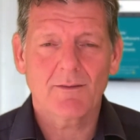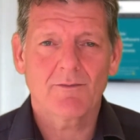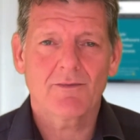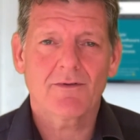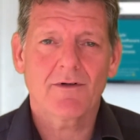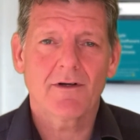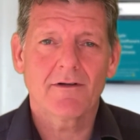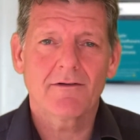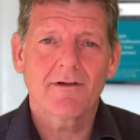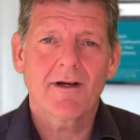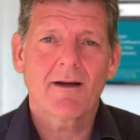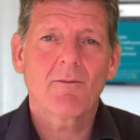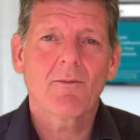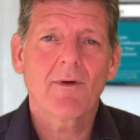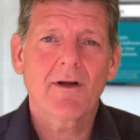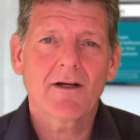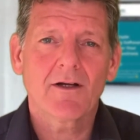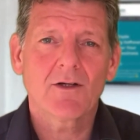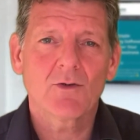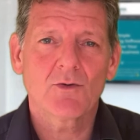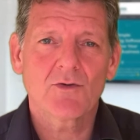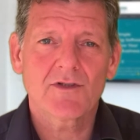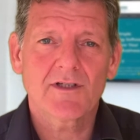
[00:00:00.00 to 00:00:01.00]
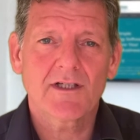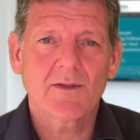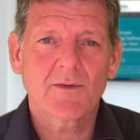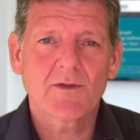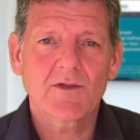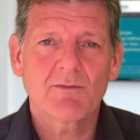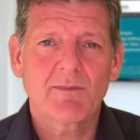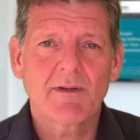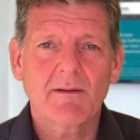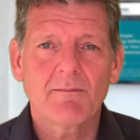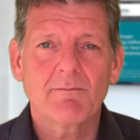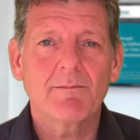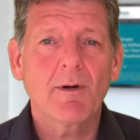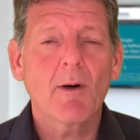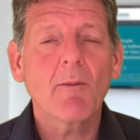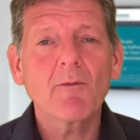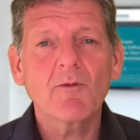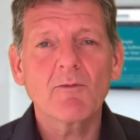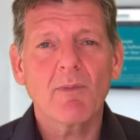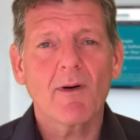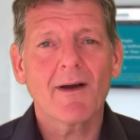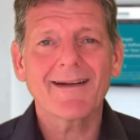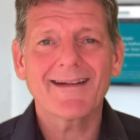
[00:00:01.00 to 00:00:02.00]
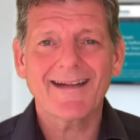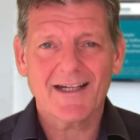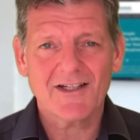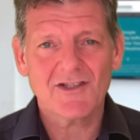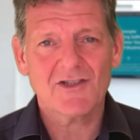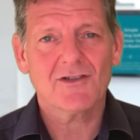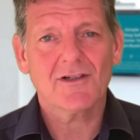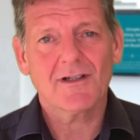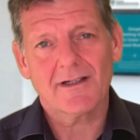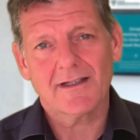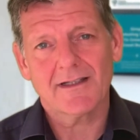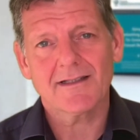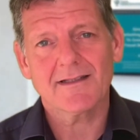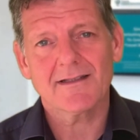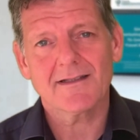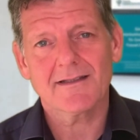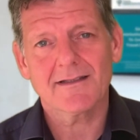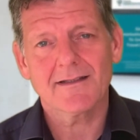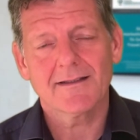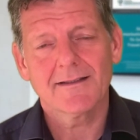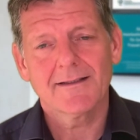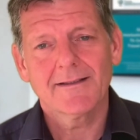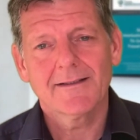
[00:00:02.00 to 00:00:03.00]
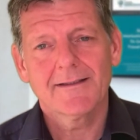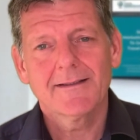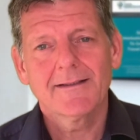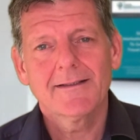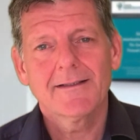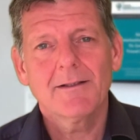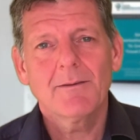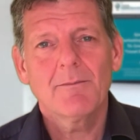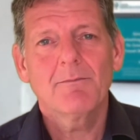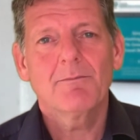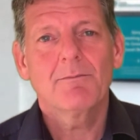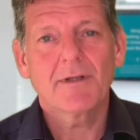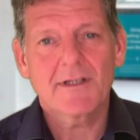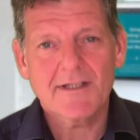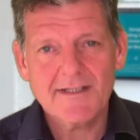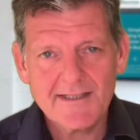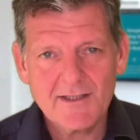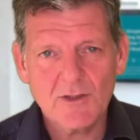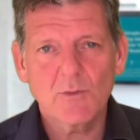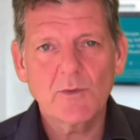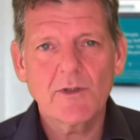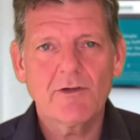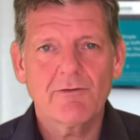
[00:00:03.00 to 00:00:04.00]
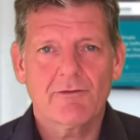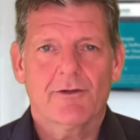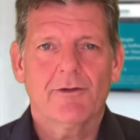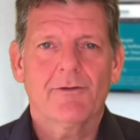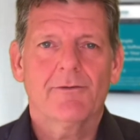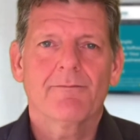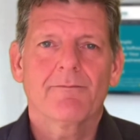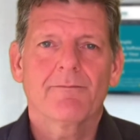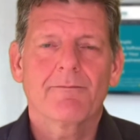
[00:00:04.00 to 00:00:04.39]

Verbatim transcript: program when Corsica was being bombed by nationalists. But still, we grew.